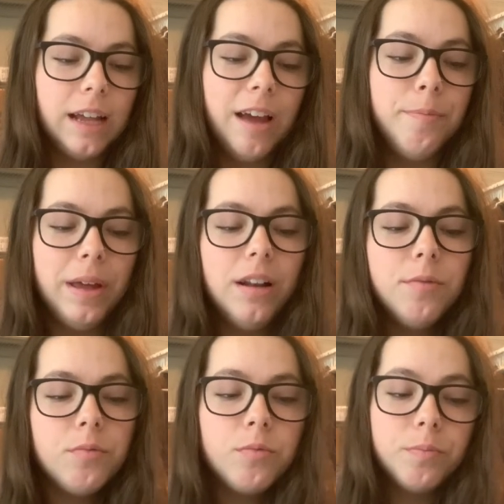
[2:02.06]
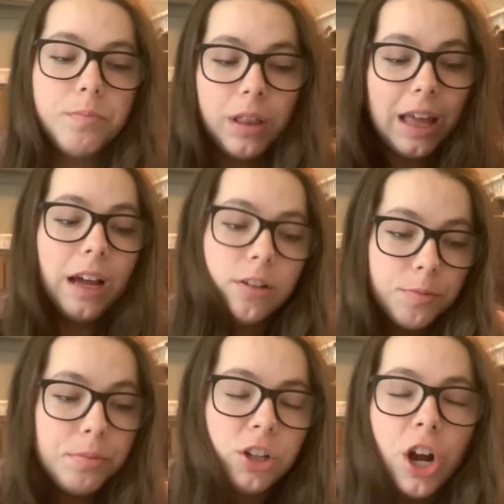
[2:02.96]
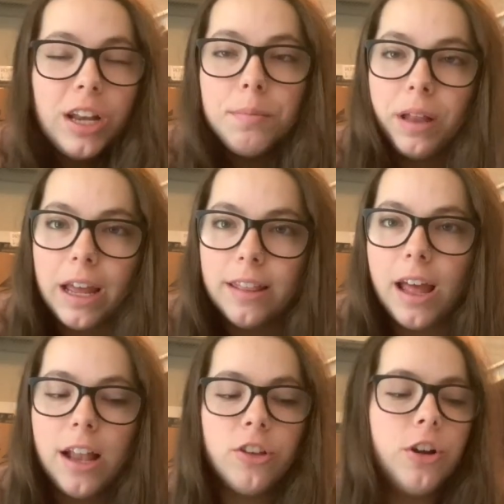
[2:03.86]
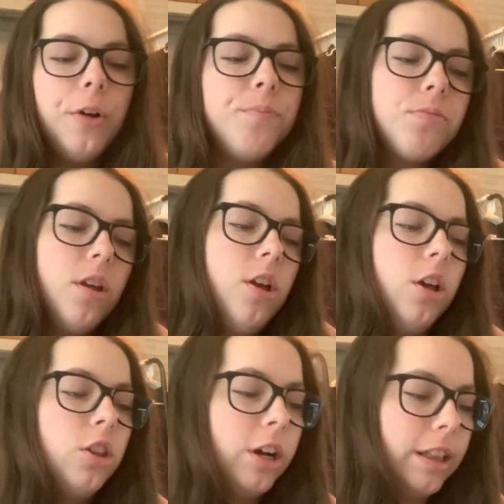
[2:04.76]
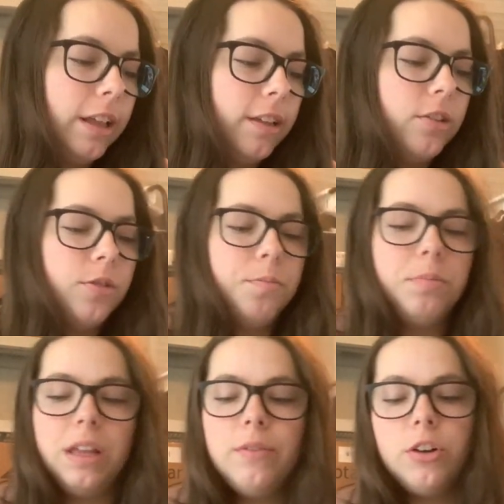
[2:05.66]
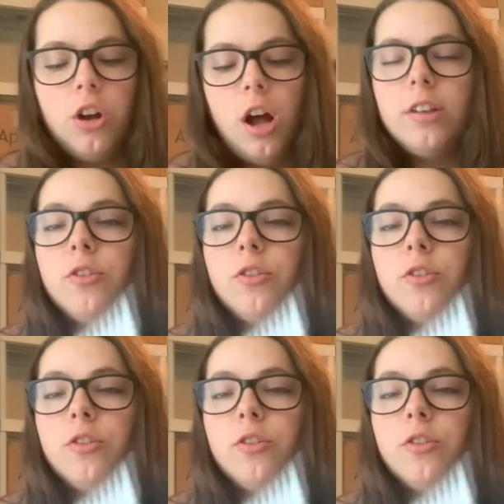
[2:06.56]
I've been trying to plan that. So look at this, believe it or not.